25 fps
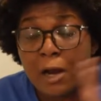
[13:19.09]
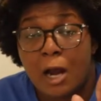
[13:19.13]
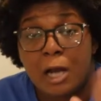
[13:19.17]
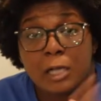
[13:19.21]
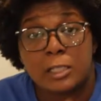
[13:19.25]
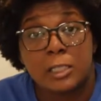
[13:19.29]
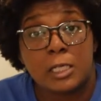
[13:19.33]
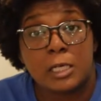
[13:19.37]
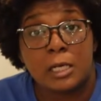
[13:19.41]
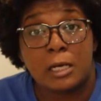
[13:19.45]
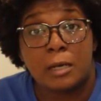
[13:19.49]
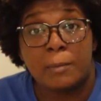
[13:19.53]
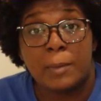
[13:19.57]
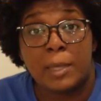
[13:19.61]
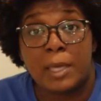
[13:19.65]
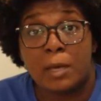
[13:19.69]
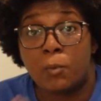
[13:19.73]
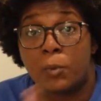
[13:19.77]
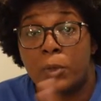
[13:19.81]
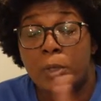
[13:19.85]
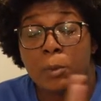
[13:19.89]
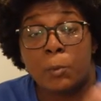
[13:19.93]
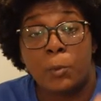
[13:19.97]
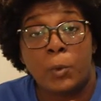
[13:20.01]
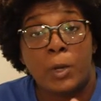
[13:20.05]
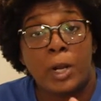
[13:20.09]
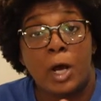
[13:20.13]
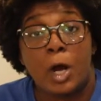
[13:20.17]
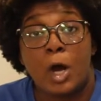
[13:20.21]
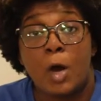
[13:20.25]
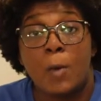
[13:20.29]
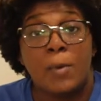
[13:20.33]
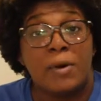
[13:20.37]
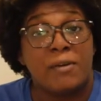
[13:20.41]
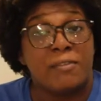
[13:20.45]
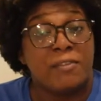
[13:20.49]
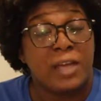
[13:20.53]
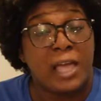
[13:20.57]
Arthur come in with, with a whole
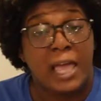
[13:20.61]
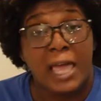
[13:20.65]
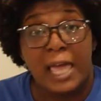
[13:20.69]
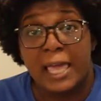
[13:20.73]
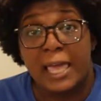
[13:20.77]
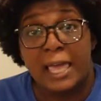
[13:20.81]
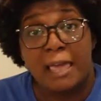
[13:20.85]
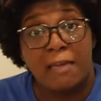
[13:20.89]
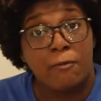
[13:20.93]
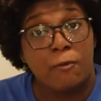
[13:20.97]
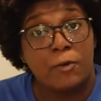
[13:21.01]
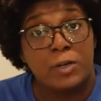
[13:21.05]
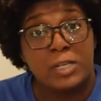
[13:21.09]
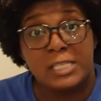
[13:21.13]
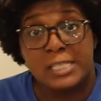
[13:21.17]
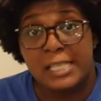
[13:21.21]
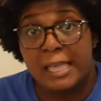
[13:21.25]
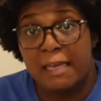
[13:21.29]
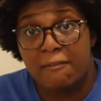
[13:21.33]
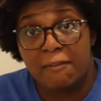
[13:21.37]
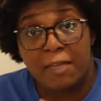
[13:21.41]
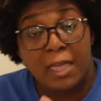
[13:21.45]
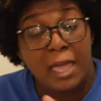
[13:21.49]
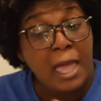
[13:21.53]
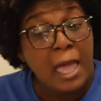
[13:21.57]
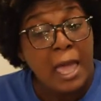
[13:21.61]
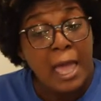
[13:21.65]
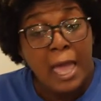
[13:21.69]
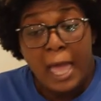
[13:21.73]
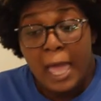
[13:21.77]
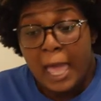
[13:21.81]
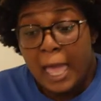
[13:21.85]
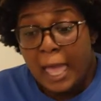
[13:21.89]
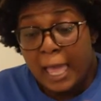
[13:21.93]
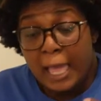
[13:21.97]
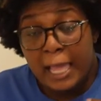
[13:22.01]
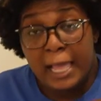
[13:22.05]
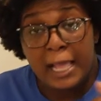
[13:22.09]
motherfucking AK-47. And
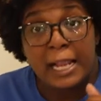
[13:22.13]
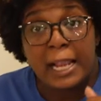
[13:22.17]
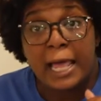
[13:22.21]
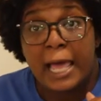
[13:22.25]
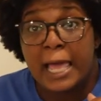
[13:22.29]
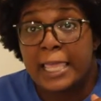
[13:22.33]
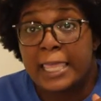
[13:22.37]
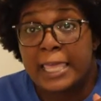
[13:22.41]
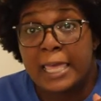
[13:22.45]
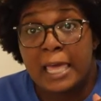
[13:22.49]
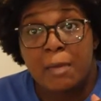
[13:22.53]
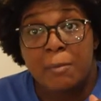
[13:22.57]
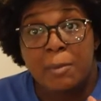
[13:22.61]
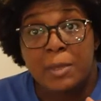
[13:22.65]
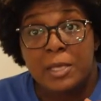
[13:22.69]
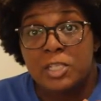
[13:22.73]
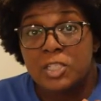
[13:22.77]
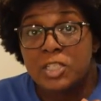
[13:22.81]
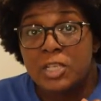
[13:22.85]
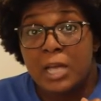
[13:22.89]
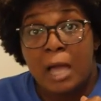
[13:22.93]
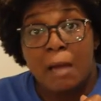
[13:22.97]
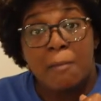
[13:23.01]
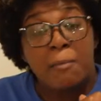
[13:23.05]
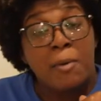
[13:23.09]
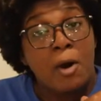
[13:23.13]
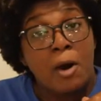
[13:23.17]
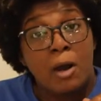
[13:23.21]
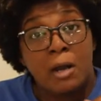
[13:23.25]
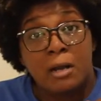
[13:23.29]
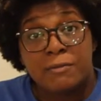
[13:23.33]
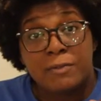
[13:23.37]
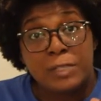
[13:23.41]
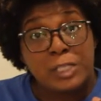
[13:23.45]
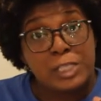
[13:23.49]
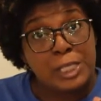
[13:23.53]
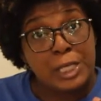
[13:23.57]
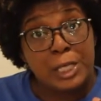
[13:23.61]
he like, yeah, bitch, I'm
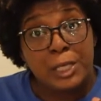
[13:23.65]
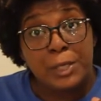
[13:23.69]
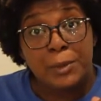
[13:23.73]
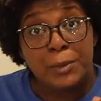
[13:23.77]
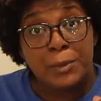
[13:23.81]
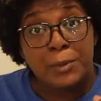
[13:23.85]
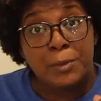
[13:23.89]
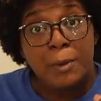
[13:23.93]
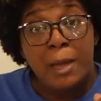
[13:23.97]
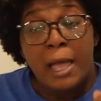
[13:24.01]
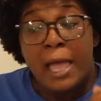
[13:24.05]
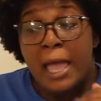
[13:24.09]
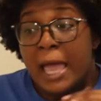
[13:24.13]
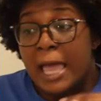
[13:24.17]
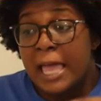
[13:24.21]
part of it too.